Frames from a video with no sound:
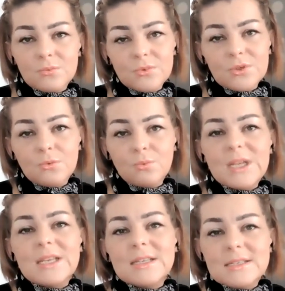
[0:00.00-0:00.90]
you're
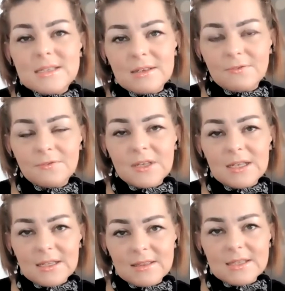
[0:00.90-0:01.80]
witnessing
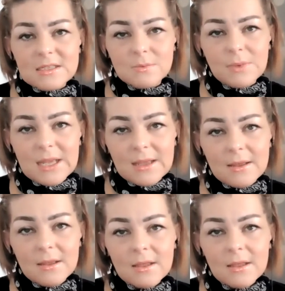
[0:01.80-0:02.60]
feeling this way,